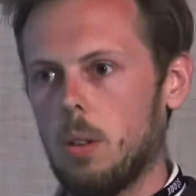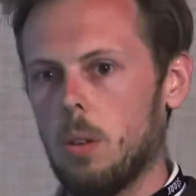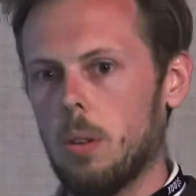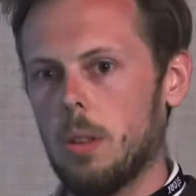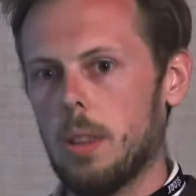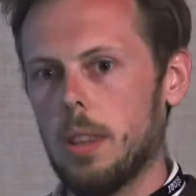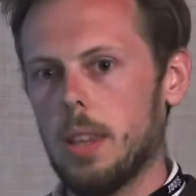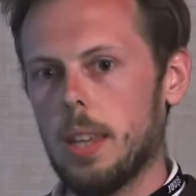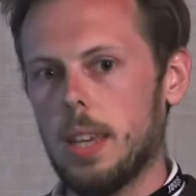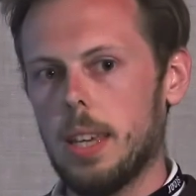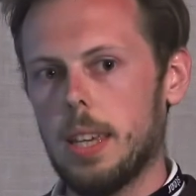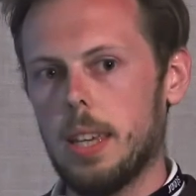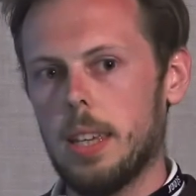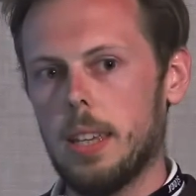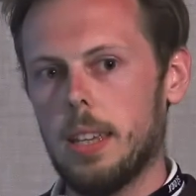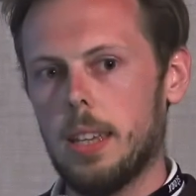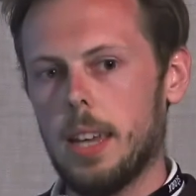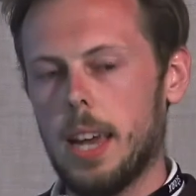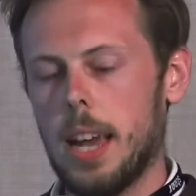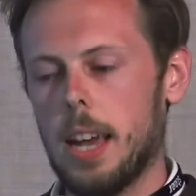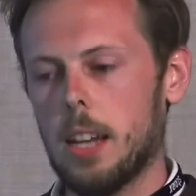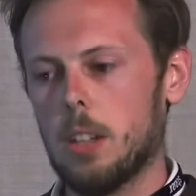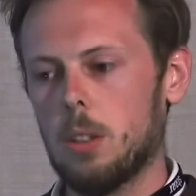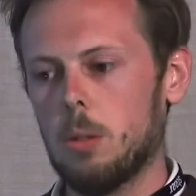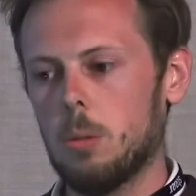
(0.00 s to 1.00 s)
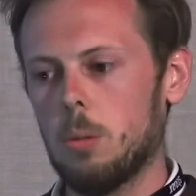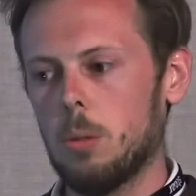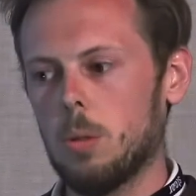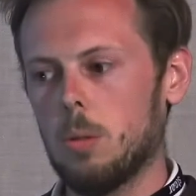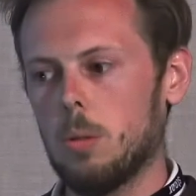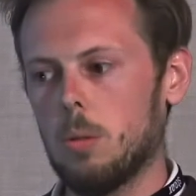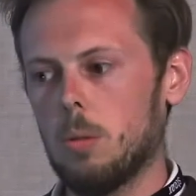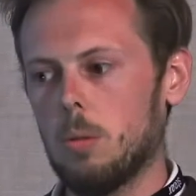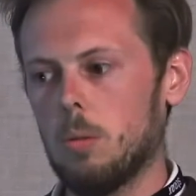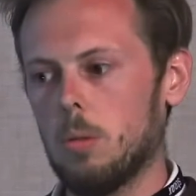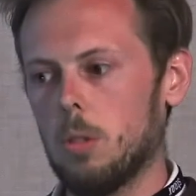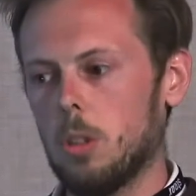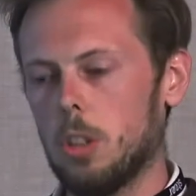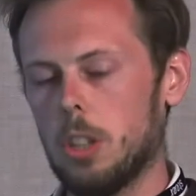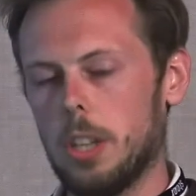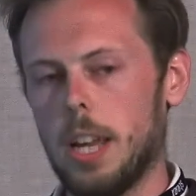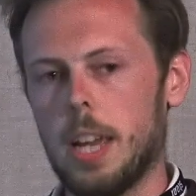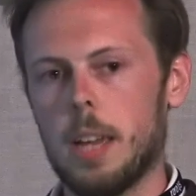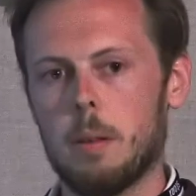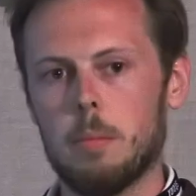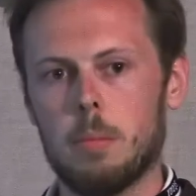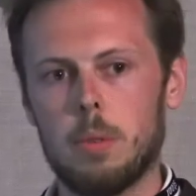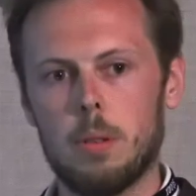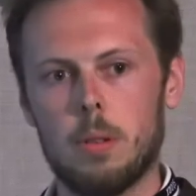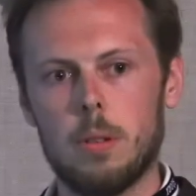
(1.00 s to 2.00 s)
on the actual
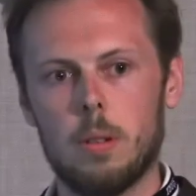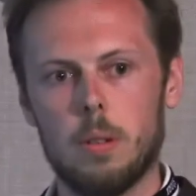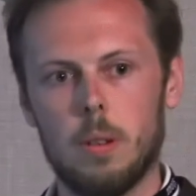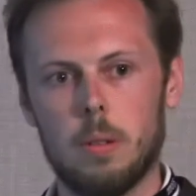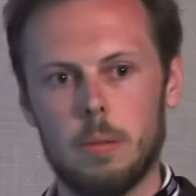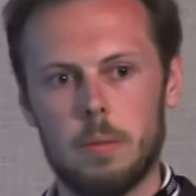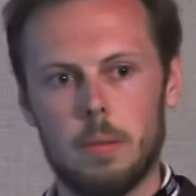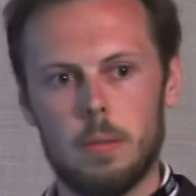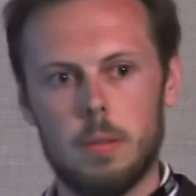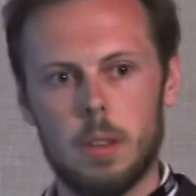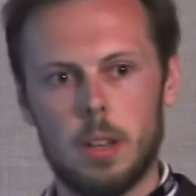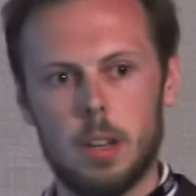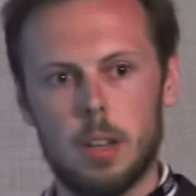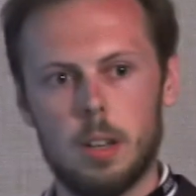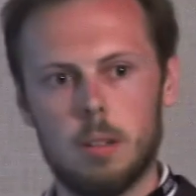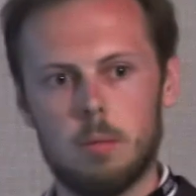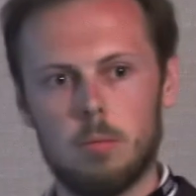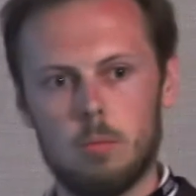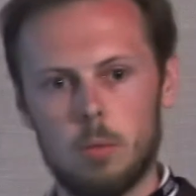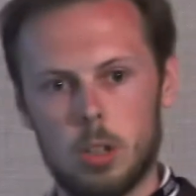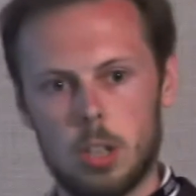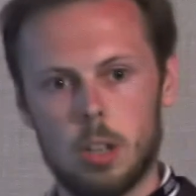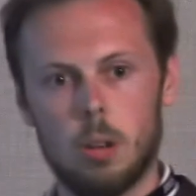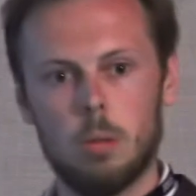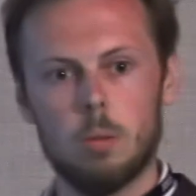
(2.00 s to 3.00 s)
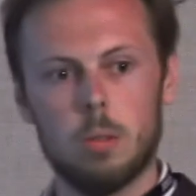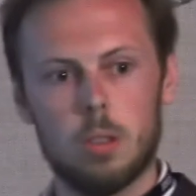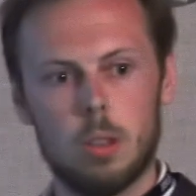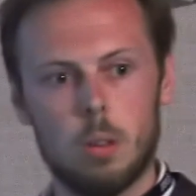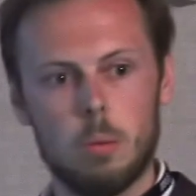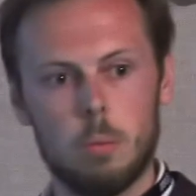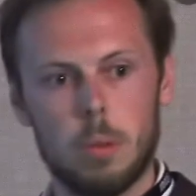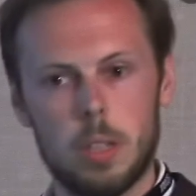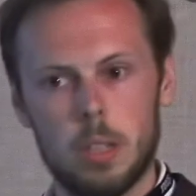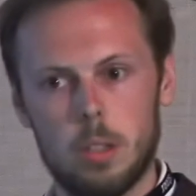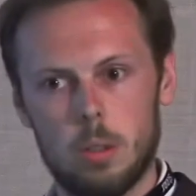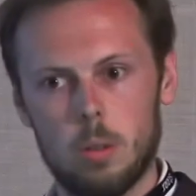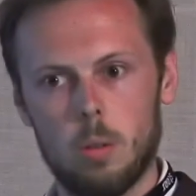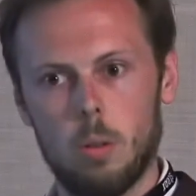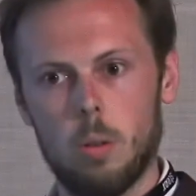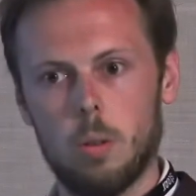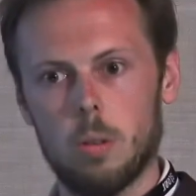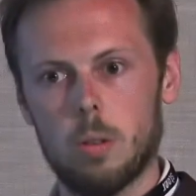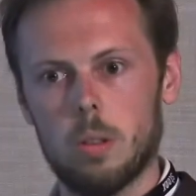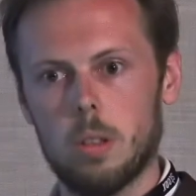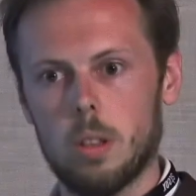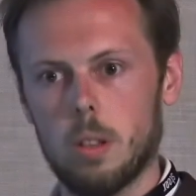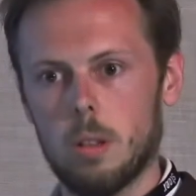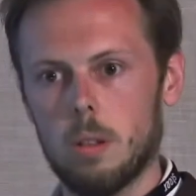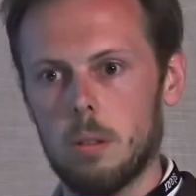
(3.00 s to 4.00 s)
shape of the results that we saw.
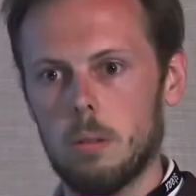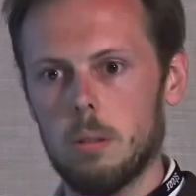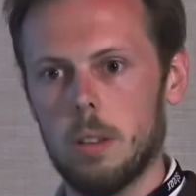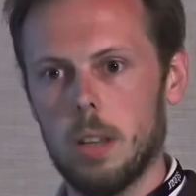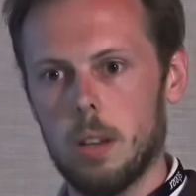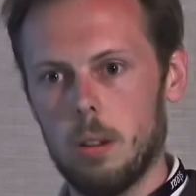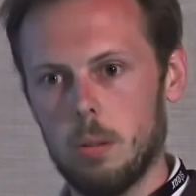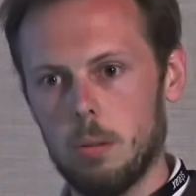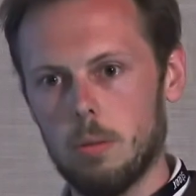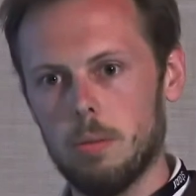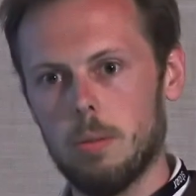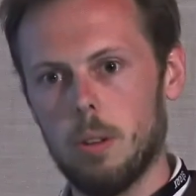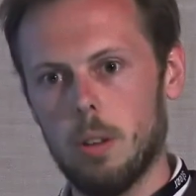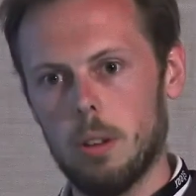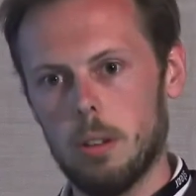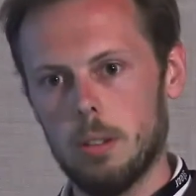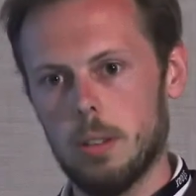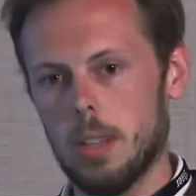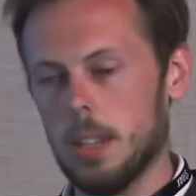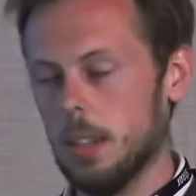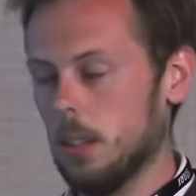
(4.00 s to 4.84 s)
So they all followed